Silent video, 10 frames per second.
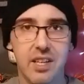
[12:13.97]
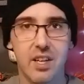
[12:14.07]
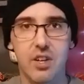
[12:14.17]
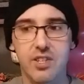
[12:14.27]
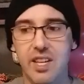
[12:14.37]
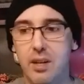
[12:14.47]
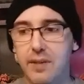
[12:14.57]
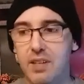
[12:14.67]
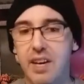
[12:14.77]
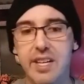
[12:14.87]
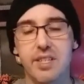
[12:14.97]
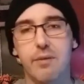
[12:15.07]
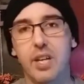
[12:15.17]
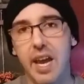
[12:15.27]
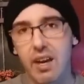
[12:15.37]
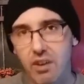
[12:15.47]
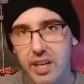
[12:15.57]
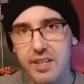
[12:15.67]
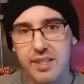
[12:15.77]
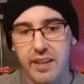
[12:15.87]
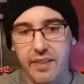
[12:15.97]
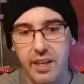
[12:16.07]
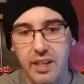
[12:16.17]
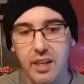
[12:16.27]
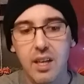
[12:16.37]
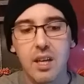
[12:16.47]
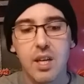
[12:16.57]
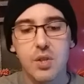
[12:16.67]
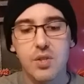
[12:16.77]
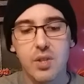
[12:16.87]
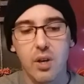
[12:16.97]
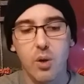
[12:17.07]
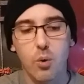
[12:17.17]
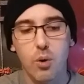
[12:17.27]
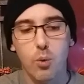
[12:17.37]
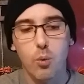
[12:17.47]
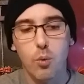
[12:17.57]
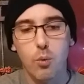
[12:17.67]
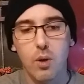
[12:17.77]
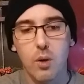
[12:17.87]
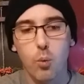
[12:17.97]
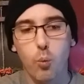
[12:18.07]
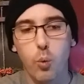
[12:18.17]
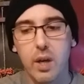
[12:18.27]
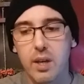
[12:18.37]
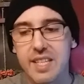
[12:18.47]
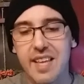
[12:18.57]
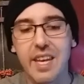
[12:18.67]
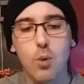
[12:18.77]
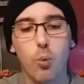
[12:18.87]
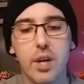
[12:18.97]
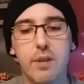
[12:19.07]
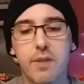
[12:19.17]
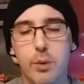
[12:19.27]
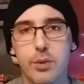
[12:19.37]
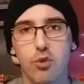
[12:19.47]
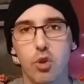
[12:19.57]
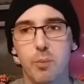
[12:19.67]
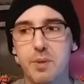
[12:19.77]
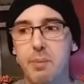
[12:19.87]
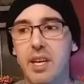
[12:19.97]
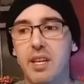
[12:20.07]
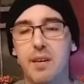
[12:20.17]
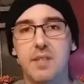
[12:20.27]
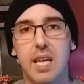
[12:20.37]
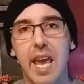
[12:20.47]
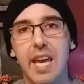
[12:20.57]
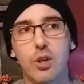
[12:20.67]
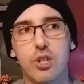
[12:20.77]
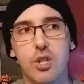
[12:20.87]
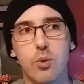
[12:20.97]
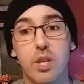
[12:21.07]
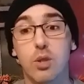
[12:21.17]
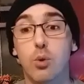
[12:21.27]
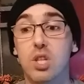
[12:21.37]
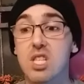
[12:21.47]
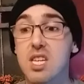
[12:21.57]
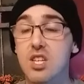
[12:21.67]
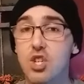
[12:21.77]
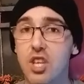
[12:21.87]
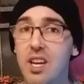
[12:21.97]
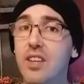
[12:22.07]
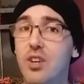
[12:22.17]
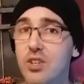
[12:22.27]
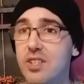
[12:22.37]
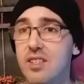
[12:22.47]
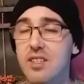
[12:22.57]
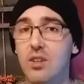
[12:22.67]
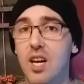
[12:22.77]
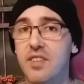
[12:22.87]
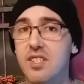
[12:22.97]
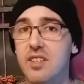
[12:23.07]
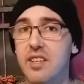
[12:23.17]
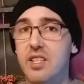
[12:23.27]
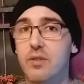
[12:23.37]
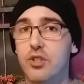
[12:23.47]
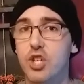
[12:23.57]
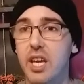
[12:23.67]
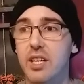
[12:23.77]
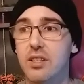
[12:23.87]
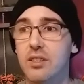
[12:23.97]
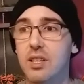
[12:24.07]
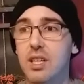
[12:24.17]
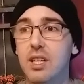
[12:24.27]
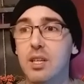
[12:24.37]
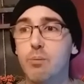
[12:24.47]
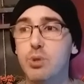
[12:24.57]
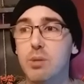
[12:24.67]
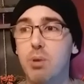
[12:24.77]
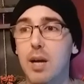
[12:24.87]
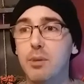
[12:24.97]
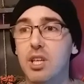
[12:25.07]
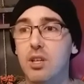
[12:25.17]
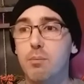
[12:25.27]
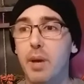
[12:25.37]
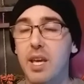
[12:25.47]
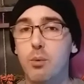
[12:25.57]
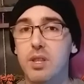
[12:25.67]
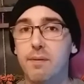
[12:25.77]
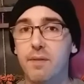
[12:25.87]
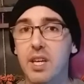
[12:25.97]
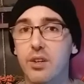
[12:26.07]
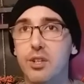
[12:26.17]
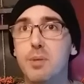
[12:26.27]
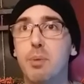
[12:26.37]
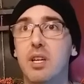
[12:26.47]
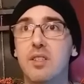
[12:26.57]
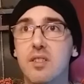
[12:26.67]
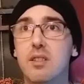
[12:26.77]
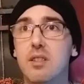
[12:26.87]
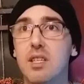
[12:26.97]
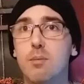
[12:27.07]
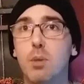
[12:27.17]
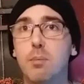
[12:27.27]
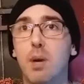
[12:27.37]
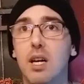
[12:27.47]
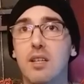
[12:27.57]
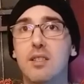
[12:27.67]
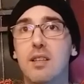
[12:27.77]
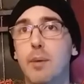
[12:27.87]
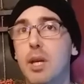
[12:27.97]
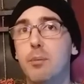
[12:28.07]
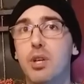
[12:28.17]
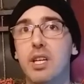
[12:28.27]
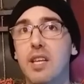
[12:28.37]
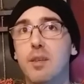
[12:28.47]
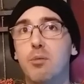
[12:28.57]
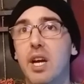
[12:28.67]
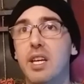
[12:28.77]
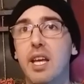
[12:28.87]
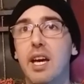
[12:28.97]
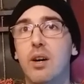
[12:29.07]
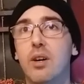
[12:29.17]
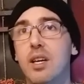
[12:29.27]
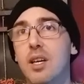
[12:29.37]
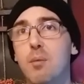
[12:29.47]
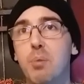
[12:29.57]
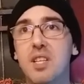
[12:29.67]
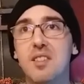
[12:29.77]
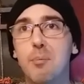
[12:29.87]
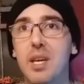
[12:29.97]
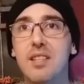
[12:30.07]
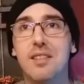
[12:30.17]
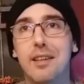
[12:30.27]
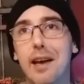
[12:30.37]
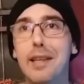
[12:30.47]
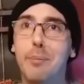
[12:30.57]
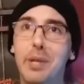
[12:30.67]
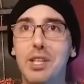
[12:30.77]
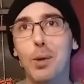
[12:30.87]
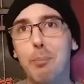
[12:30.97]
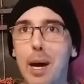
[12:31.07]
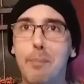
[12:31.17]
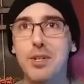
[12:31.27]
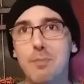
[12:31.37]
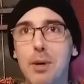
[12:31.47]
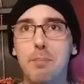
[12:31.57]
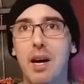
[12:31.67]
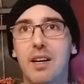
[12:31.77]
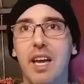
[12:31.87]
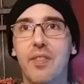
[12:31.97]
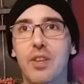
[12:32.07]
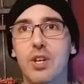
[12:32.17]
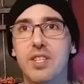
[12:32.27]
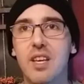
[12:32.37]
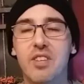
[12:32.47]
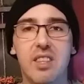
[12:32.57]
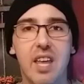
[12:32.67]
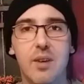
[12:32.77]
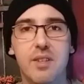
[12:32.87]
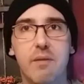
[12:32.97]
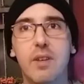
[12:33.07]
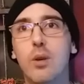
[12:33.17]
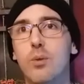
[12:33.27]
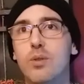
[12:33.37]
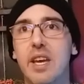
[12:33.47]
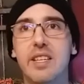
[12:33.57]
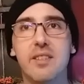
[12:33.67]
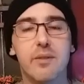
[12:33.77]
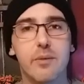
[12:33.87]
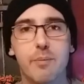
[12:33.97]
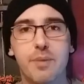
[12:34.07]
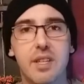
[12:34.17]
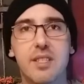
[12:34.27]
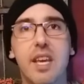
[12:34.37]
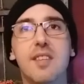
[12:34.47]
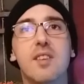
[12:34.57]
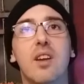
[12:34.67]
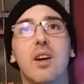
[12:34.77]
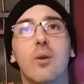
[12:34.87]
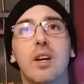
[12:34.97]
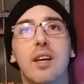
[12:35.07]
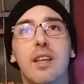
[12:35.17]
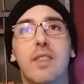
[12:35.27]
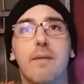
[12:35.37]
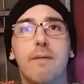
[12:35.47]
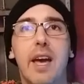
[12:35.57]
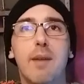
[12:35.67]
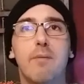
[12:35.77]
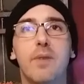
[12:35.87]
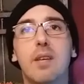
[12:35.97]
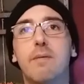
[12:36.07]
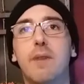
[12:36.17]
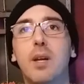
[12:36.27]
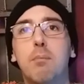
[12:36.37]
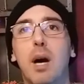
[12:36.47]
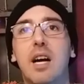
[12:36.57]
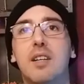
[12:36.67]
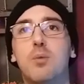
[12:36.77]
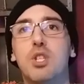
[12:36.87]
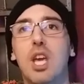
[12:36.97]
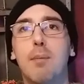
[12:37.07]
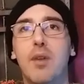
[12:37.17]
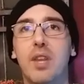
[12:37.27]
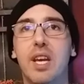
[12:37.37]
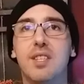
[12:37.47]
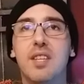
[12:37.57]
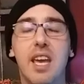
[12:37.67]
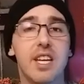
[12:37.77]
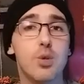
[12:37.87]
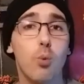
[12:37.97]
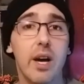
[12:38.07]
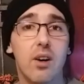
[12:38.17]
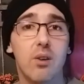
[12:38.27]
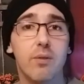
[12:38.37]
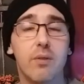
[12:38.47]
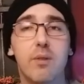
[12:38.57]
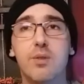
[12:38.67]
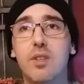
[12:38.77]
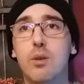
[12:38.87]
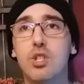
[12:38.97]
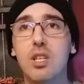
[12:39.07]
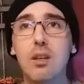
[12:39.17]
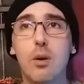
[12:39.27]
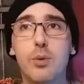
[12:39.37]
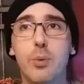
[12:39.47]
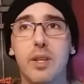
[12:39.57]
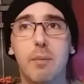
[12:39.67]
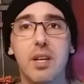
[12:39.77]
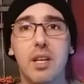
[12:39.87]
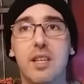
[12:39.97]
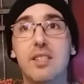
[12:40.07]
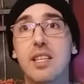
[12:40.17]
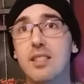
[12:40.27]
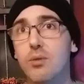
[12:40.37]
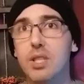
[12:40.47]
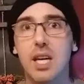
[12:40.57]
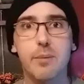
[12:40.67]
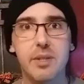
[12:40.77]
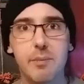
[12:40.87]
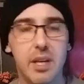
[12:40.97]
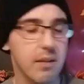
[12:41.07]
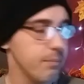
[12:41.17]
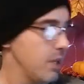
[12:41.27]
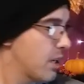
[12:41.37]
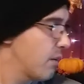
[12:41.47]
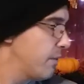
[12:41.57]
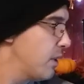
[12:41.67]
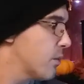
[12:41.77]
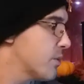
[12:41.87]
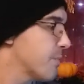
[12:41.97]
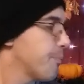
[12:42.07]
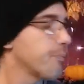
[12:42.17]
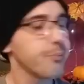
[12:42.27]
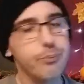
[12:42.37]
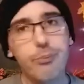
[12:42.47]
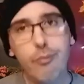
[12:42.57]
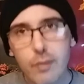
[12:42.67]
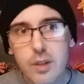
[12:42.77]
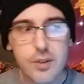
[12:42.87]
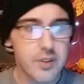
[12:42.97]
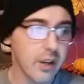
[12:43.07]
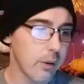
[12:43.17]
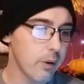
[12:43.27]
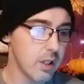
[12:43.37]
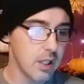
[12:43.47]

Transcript: herself in a lot of different areas, I think. So w is any one of those groups big enough to cater to that you could ditch the others and still have a successful channel? She probably could bank with the feeders because these mukbangs, I mean, I'm looking at them right now. Pizza Pizza and Jalapeno Poppers Mukbang had thirty-seven thousand views as of six days ago. The Fab Fit Fun box, which came out the next day, had twelve. So she knows where the money is. That's three times as many, you know, views. So